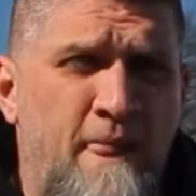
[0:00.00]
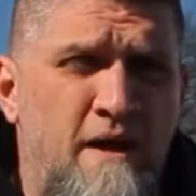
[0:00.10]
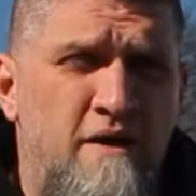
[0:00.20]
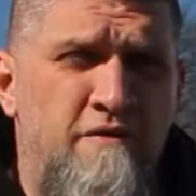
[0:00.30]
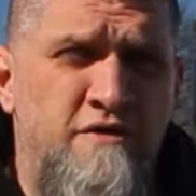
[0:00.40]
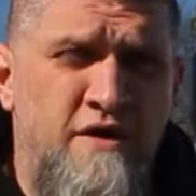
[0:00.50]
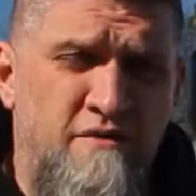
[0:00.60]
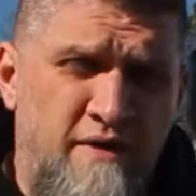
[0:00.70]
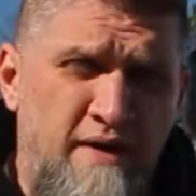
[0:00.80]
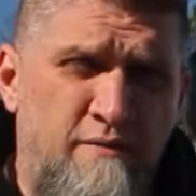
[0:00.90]
if you stick
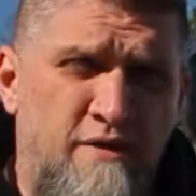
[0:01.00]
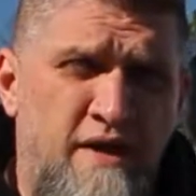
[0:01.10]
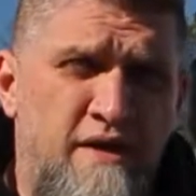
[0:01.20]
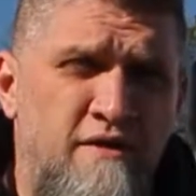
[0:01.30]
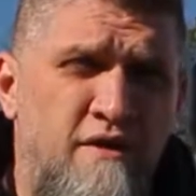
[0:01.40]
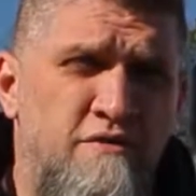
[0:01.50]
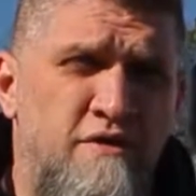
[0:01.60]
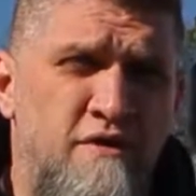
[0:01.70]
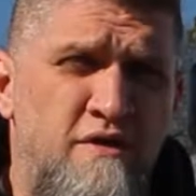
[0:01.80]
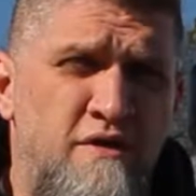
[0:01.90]
around, we'll take a closer
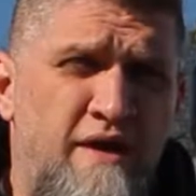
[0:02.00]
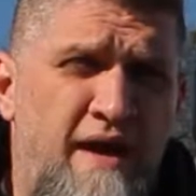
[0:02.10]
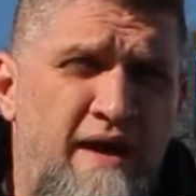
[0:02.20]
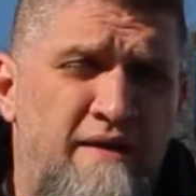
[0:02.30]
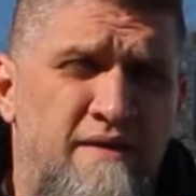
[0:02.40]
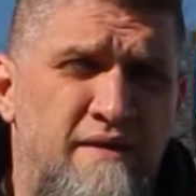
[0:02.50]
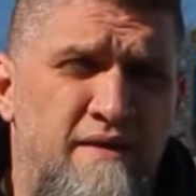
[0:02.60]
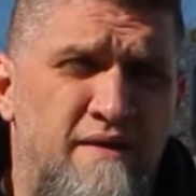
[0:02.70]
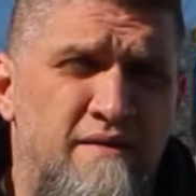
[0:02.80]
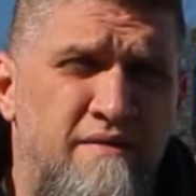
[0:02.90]
look at
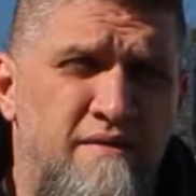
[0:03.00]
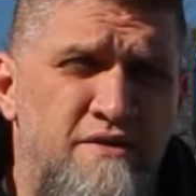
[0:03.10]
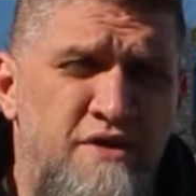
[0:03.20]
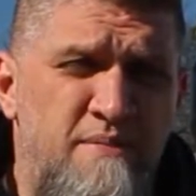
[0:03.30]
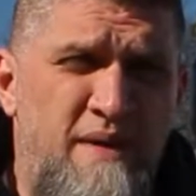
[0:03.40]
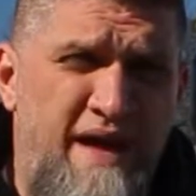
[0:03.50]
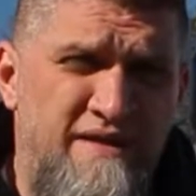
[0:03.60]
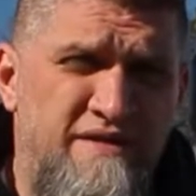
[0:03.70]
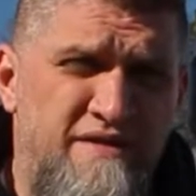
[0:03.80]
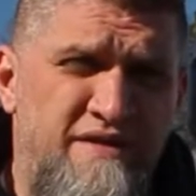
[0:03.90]
the Jeep
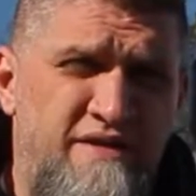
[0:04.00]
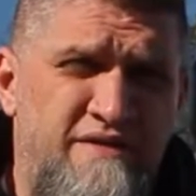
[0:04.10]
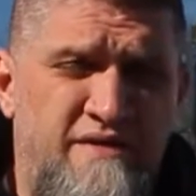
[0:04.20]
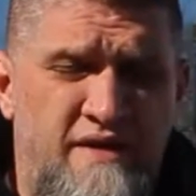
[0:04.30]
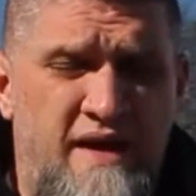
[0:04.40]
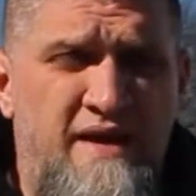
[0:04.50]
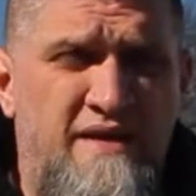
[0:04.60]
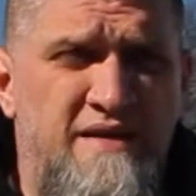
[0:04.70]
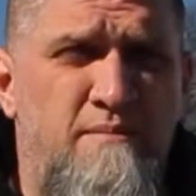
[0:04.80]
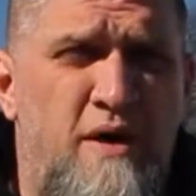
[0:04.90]
as it sits today,
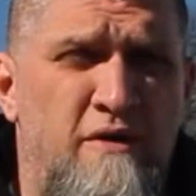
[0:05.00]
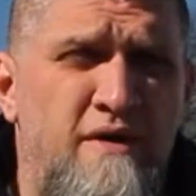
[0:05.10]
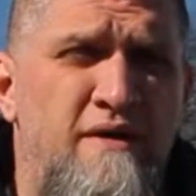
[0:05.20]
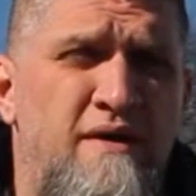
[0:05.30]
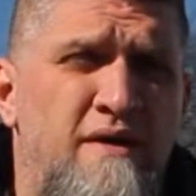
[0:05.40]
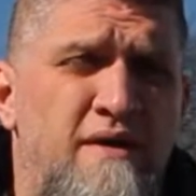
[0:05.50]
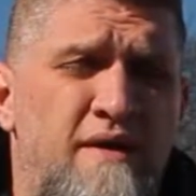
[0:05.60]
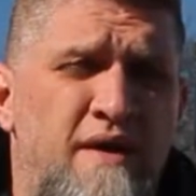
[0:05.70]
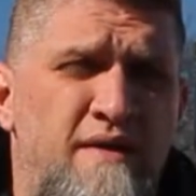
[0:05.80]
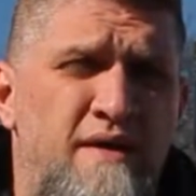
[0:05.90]
as I bought it.
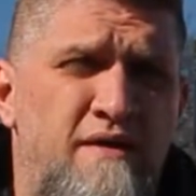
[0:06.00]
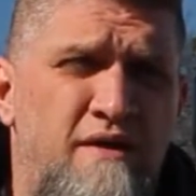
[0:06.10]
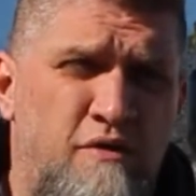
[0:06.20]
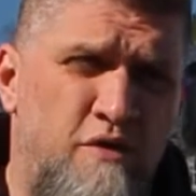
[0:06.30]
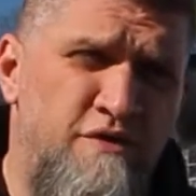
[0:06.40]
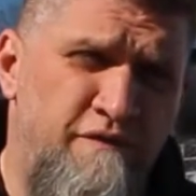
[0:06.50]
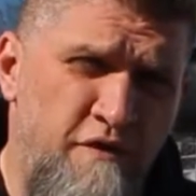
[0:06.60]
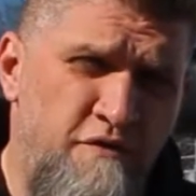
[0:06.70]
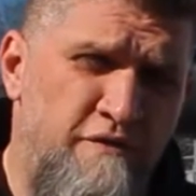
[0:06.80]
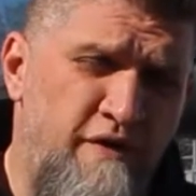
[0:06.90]
And then, of course,
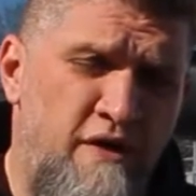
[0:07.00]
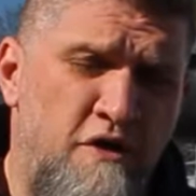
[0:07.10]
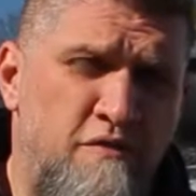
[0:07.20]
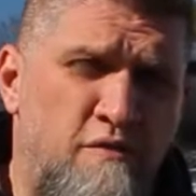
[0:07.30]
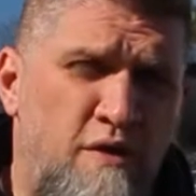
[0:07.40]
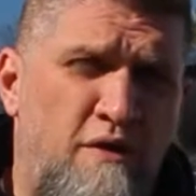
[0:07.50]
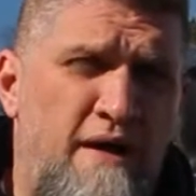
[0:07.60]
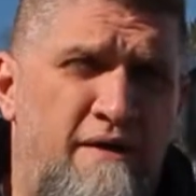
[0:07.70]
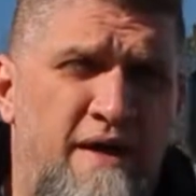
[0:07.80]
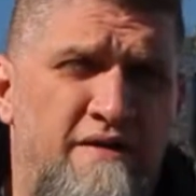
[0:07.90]
future videos will roll
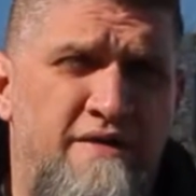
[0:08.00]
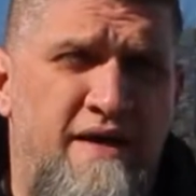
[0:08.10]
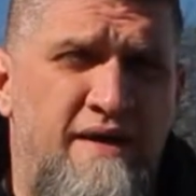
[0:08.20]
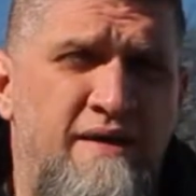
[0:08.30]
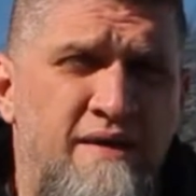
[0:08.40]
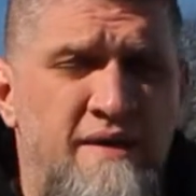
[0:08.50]
out as I,